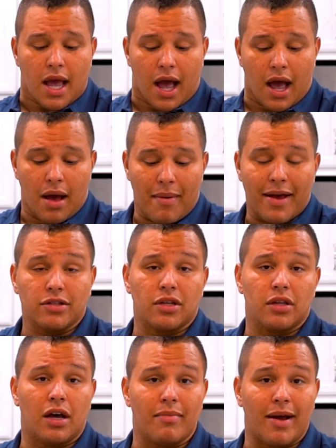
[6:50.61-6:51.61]
I use it in
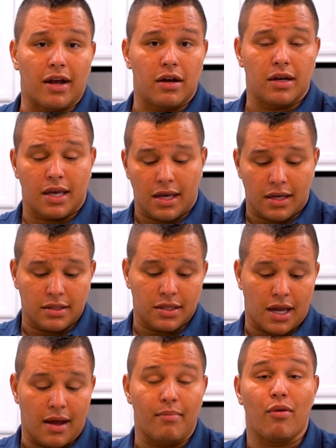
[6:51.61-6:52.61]
a lot of my cooking.
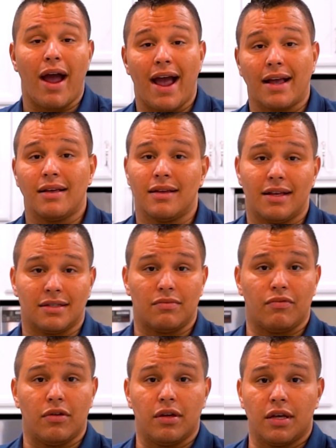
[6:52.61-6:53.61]
Bragg, it's a
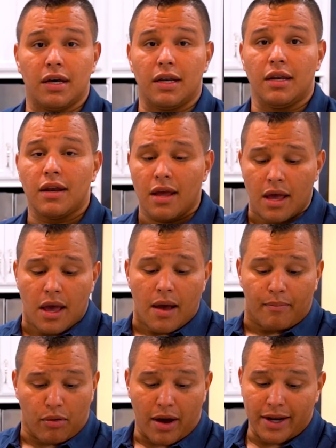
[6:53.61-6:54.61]
really good
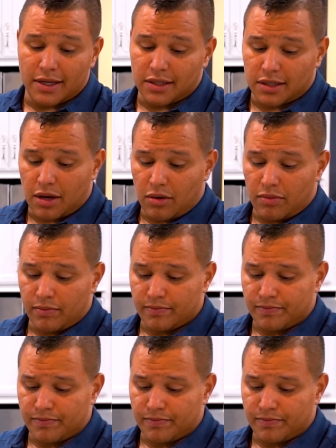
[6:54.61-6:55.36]
product, so I'm